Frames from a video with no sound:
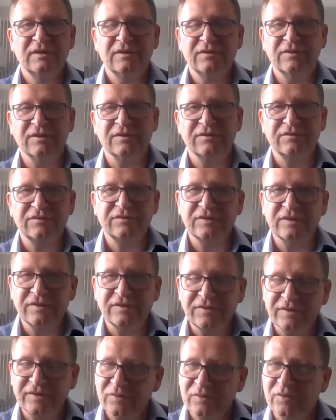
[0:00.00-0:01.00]

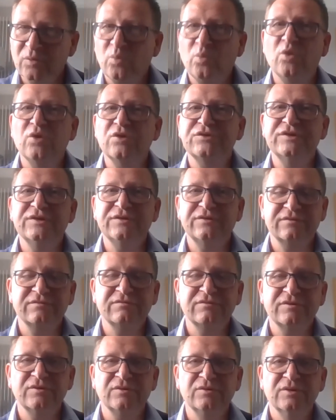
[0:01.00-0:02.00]
that washes
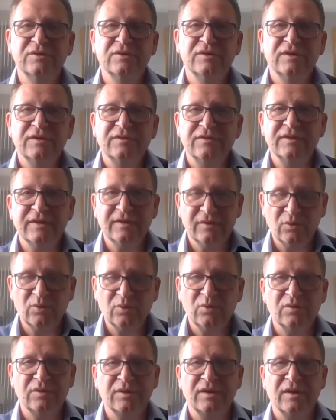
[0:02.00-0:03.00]
through the
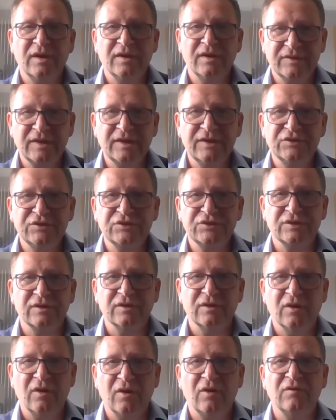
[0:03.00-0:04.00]

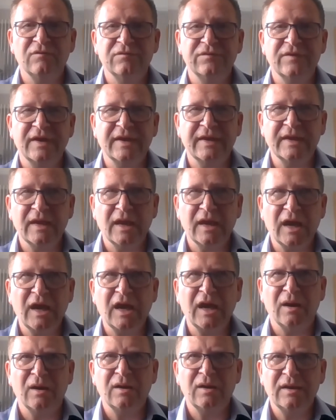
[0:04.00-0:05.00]
organisation of
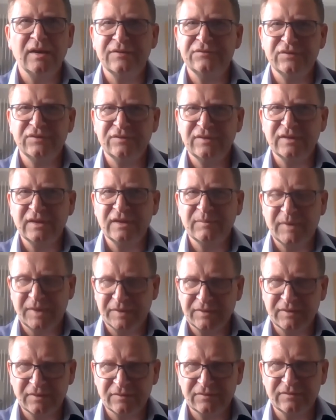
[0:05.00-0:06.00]
let's just think about
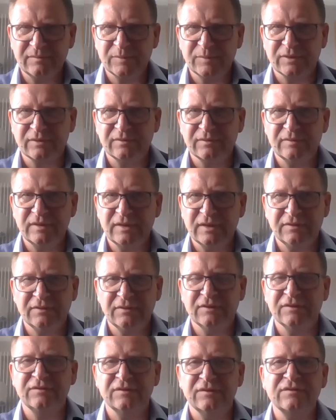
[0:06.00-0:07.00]
the customer in
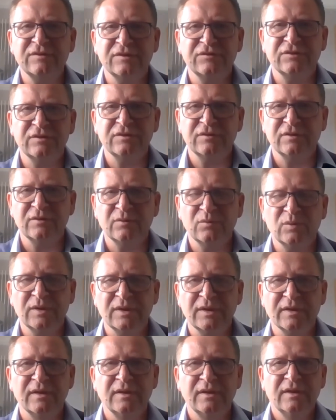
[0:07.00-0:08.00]
this decision that
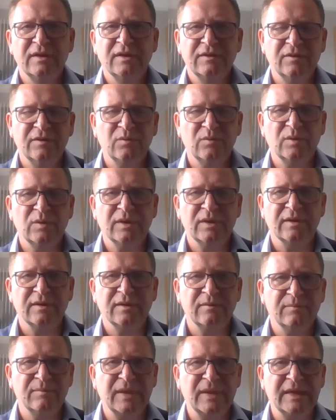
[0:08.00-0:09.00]
we're
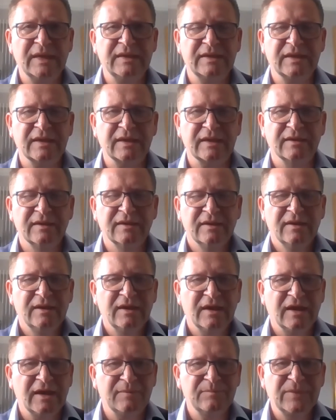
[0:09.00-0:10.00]
making.
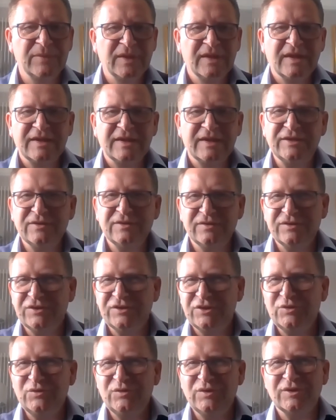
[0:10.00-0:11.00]

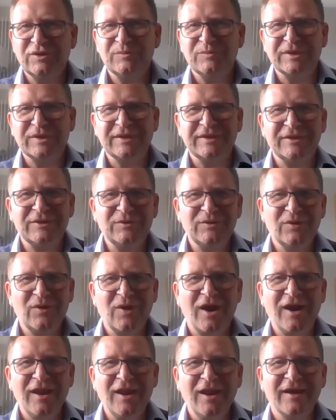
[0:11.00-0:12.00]
You know me,
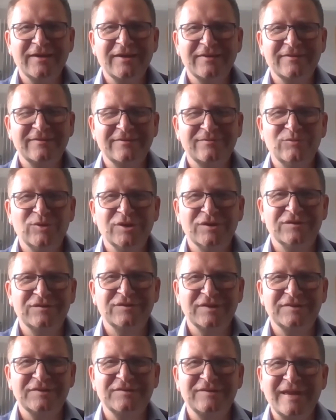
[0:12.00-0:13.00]
I like this word
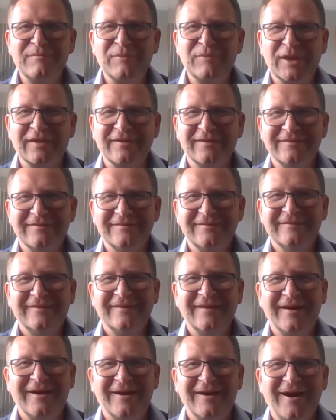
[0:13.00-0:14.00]
systemic.
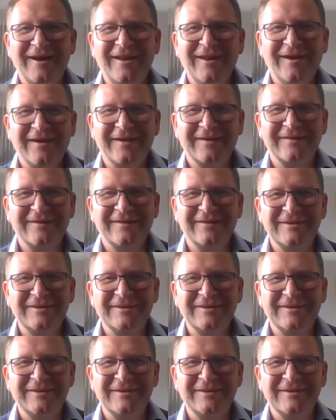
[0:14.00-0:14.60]
I like